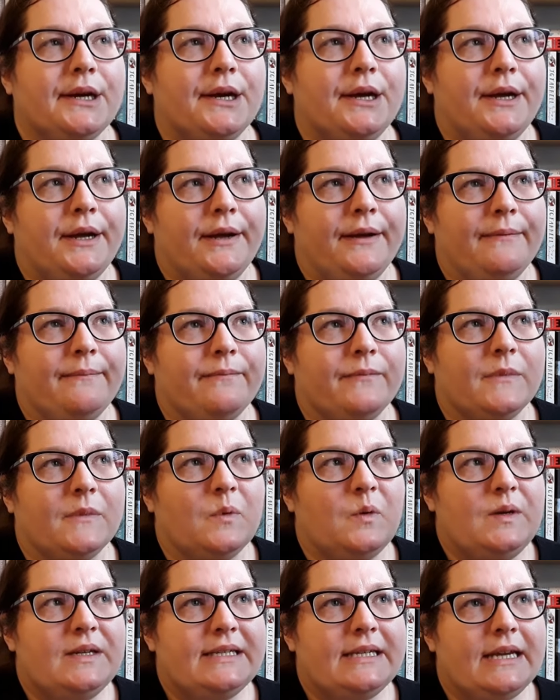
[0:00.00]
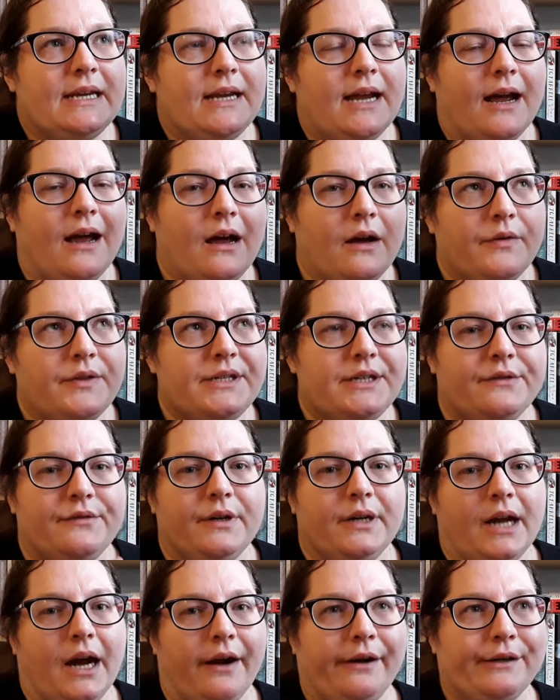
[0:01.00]
um, we see how the
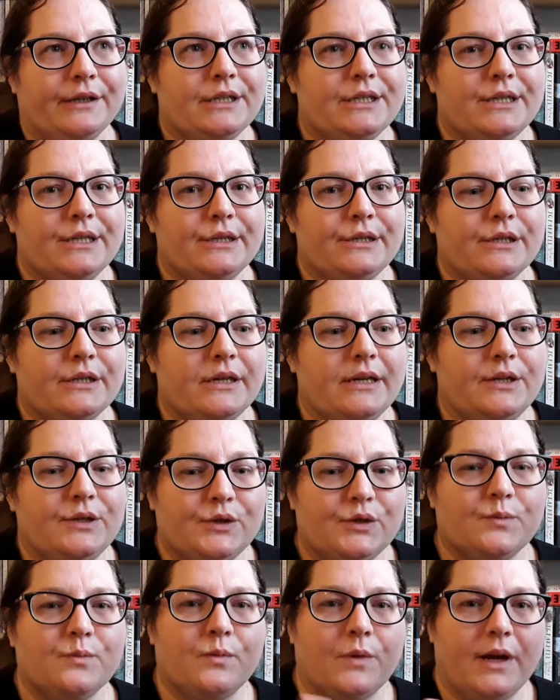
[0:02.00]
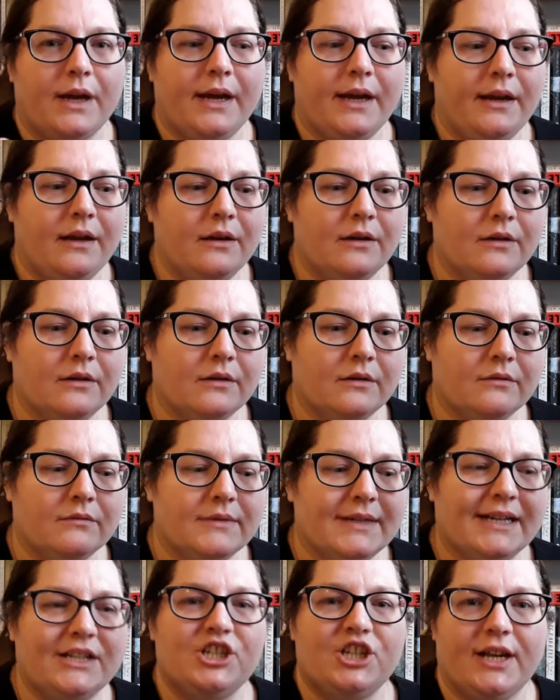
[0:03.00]
different characters in some way
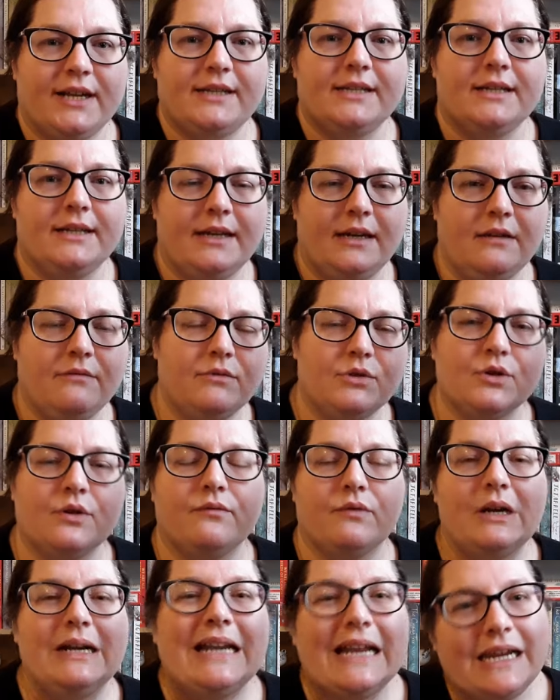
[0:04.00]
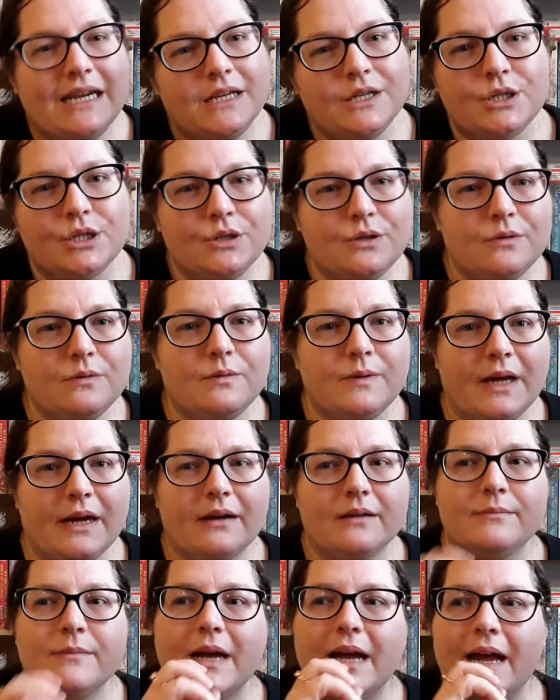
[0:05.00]
tangentially sort of relate to
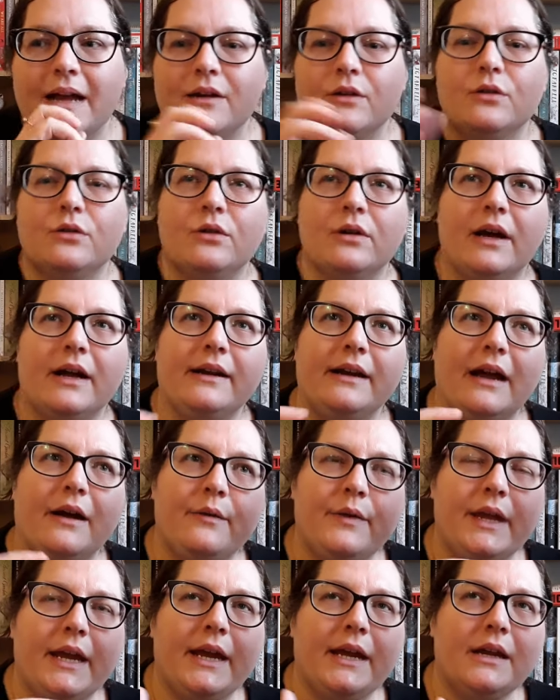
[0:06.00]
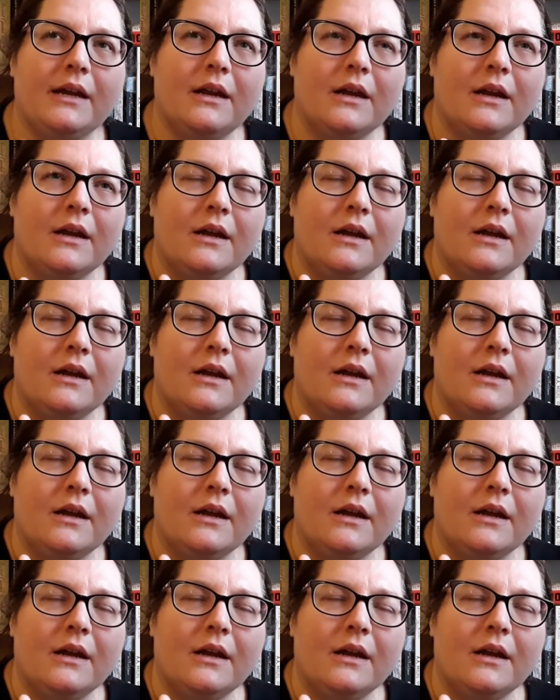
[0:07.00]
that man or and how they